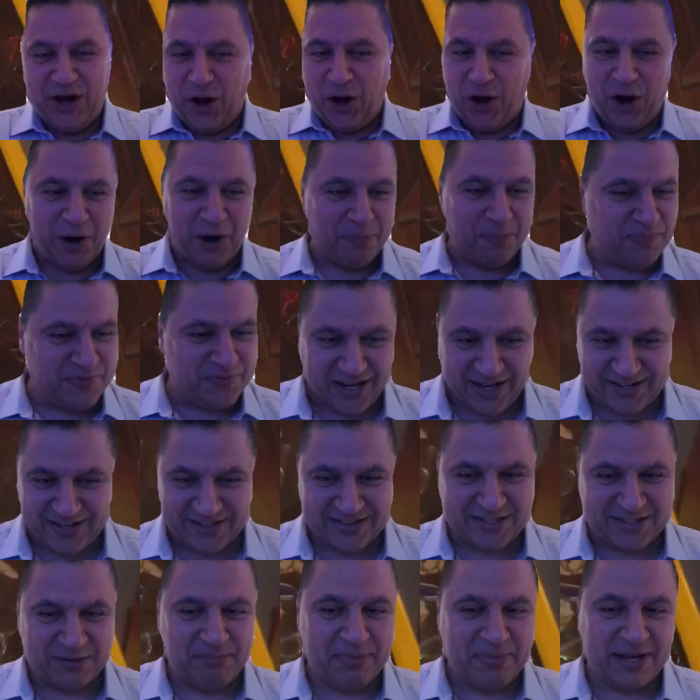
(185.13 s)

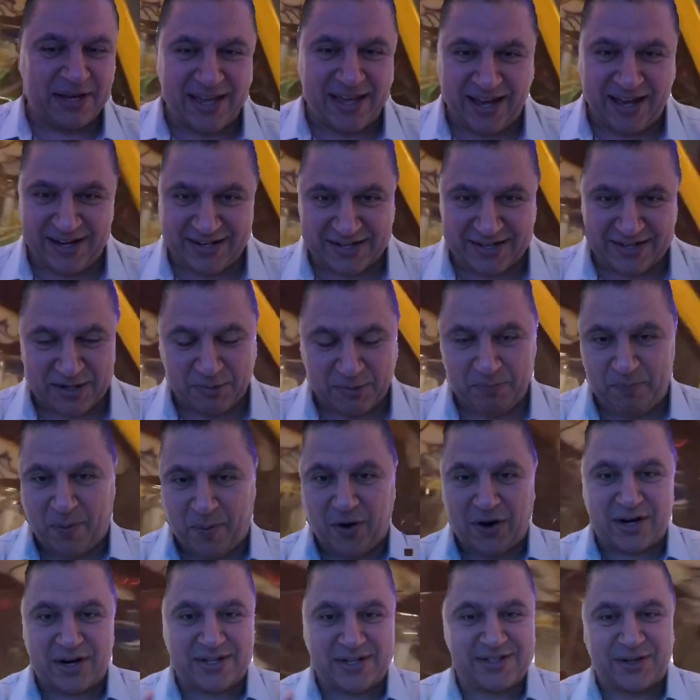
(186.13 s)
updated the mechanical
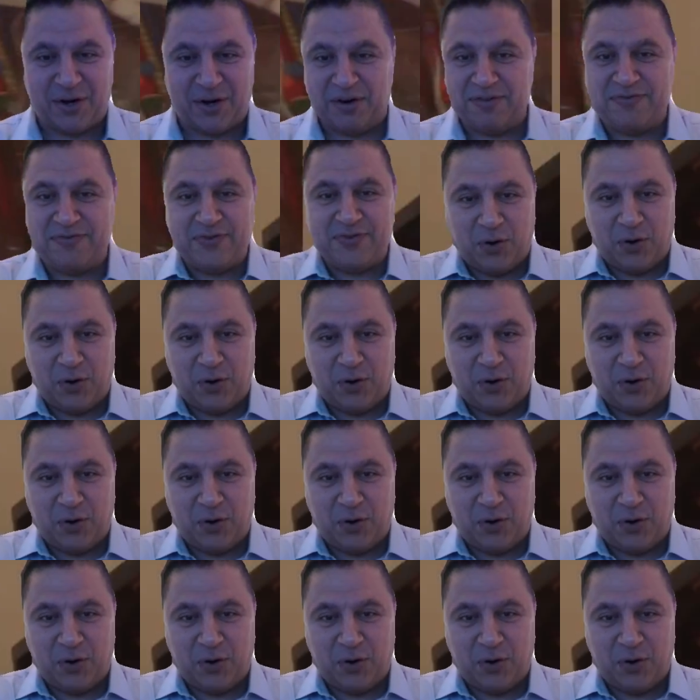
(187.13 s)
parts of